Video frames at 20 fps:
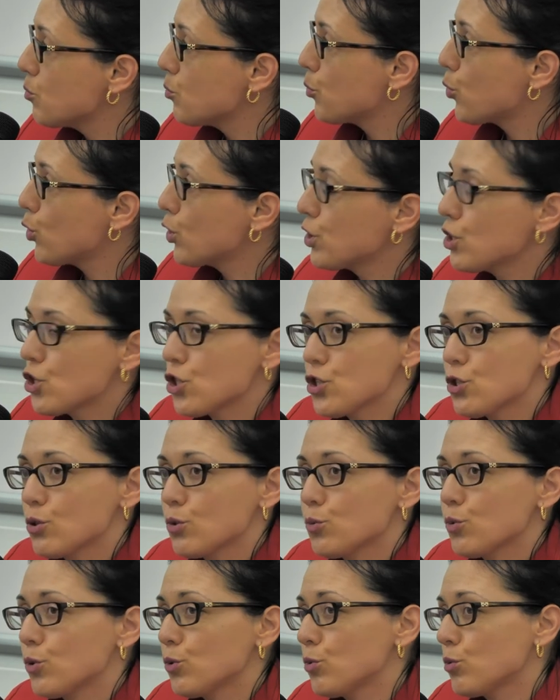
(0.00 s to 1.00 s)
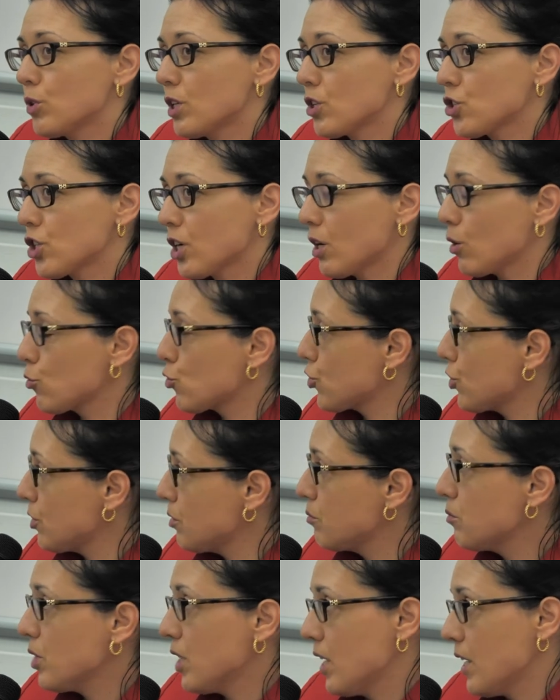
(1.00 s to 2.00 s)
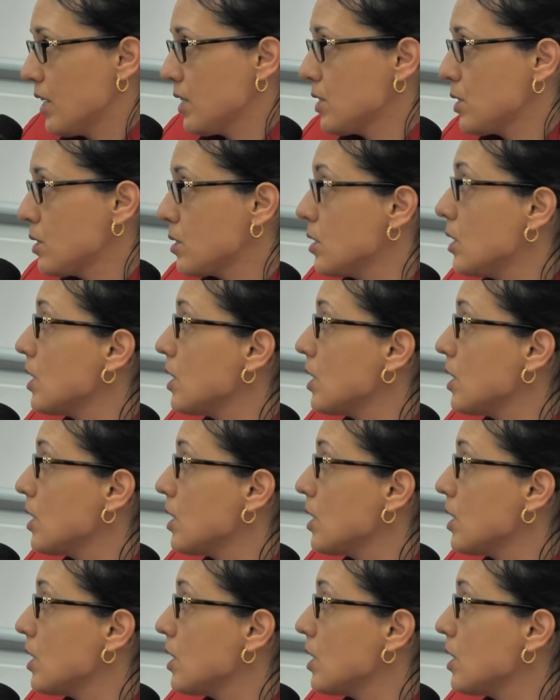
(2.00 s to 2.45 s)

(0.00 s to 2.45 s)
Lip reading: Politicians don't want to touch culture, yes.